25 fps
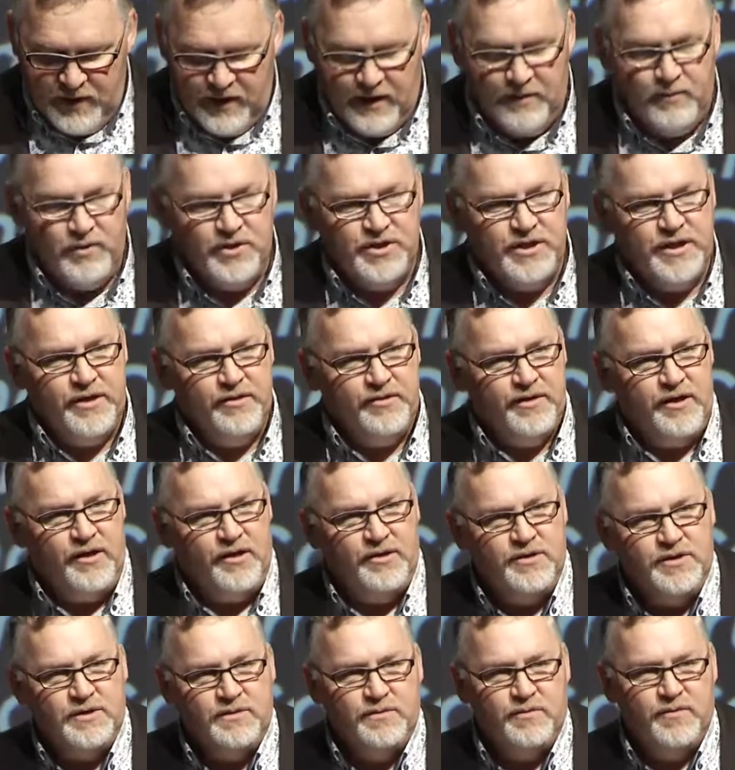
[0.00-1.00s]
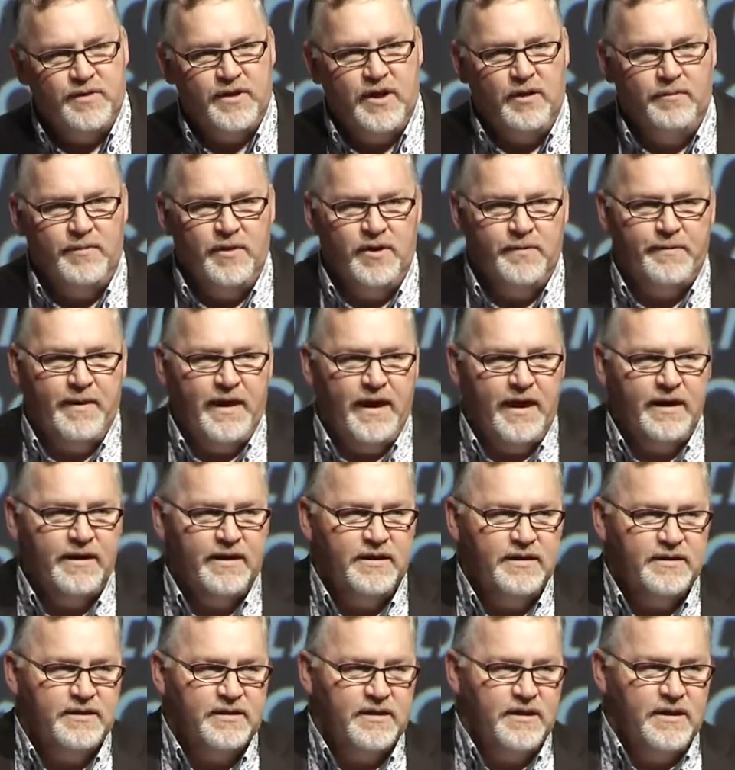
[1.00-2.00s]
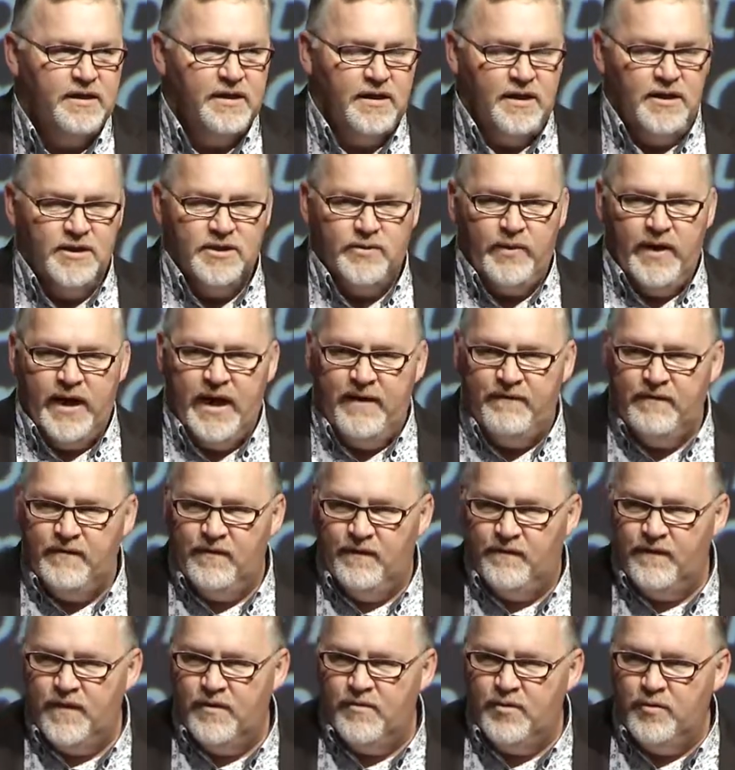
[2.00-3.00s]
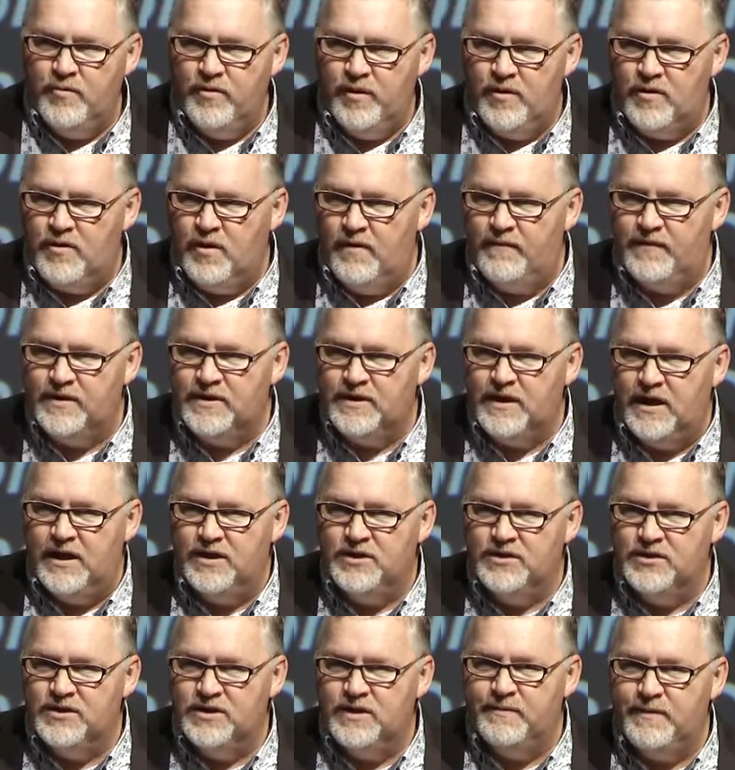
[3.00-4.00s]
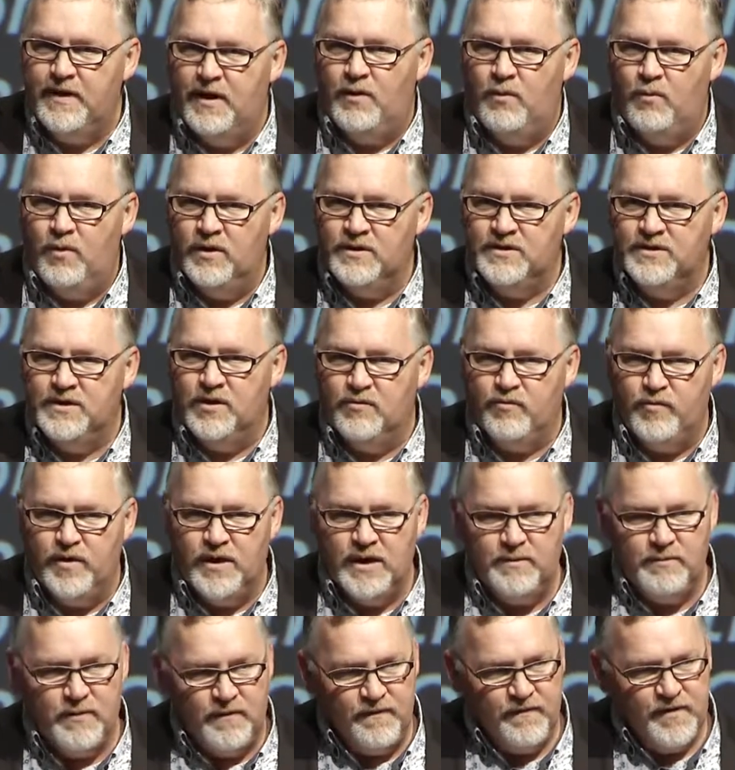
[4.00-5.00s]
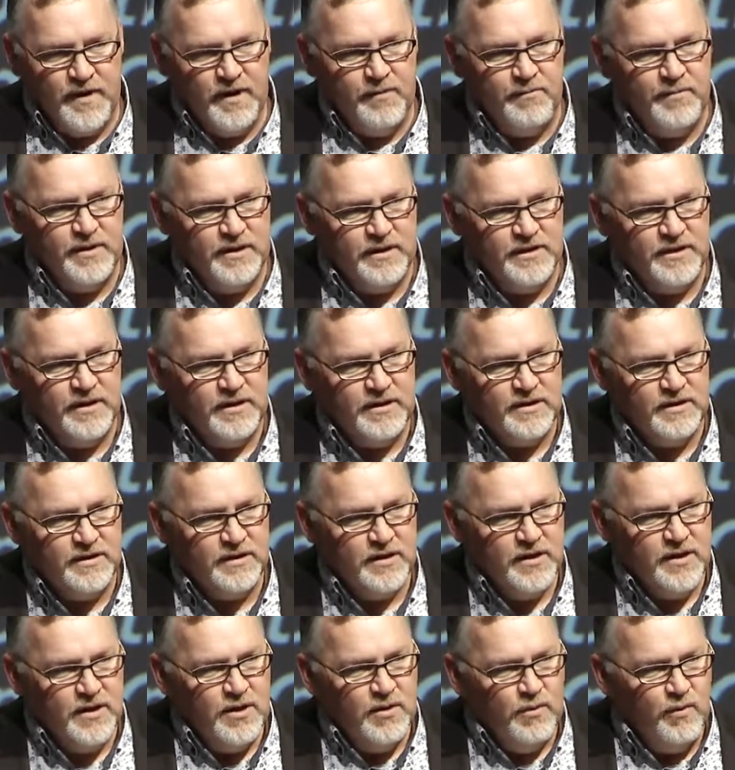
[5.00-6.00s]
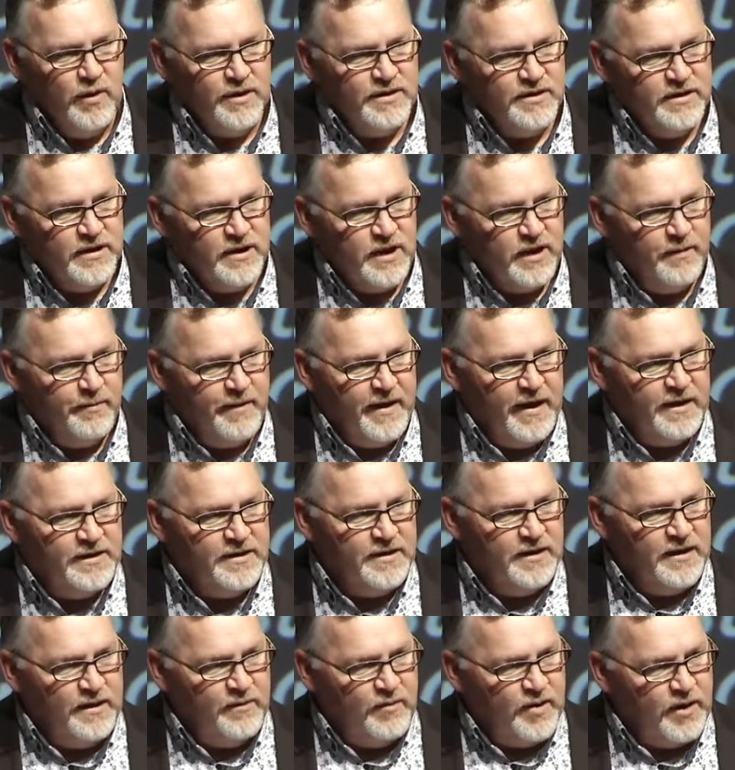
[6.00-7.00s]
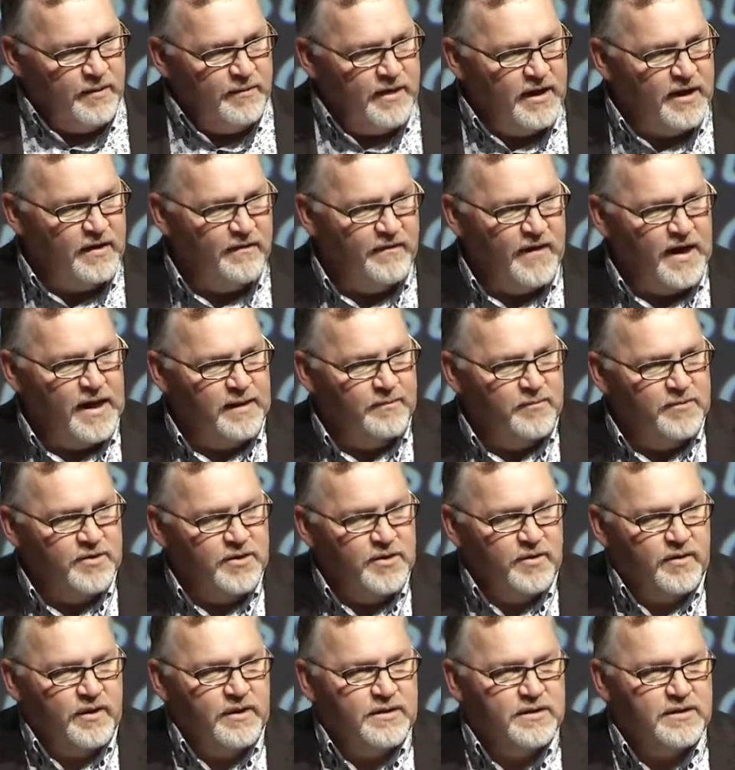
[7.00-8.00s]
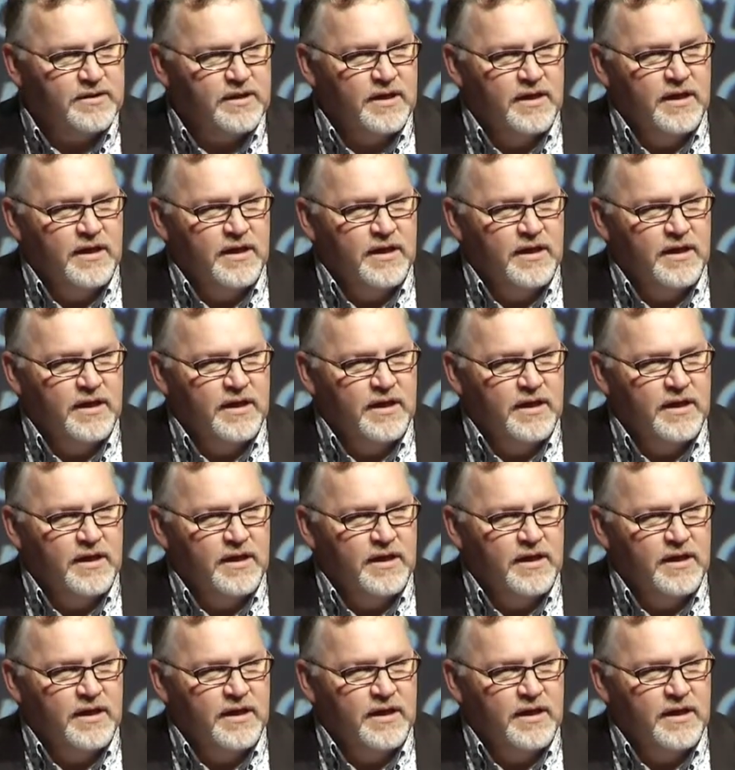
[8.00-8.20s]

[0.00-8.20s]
And we're sharing those with our build partners. So we're having very real conversations about what's the rhythm of their business, what's the capacity they want to make available to us.